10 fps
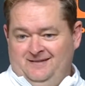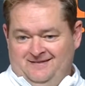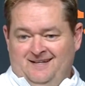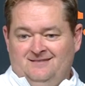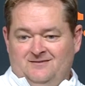And
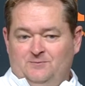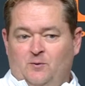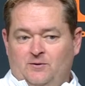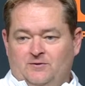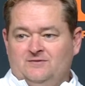as you
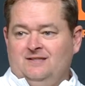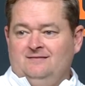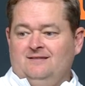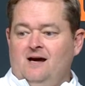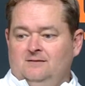point those
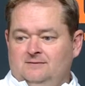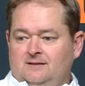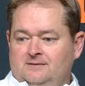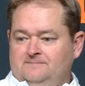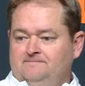things out,
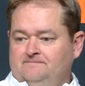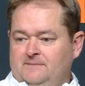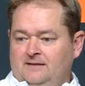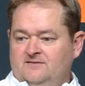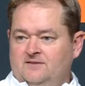
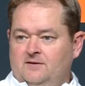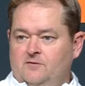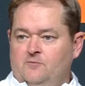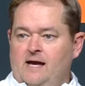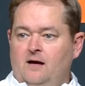that's the
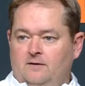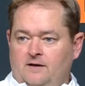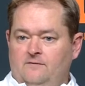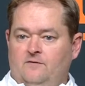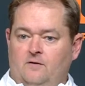reality
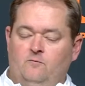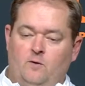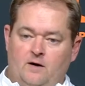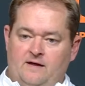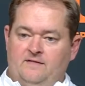of
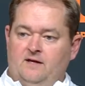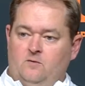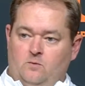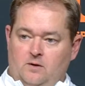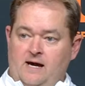where I think
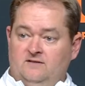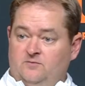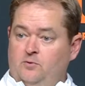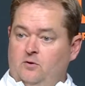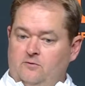we're at as a
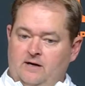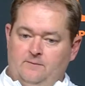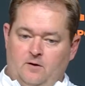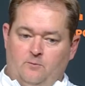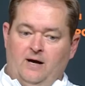program.
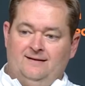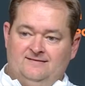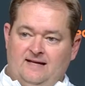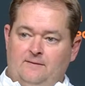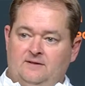Our practice
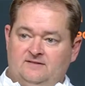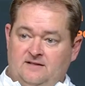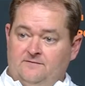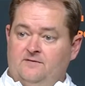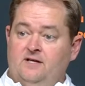habits
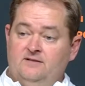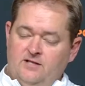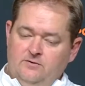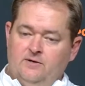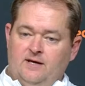have
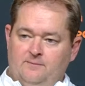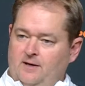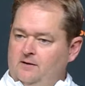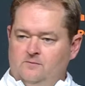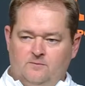continued to get better.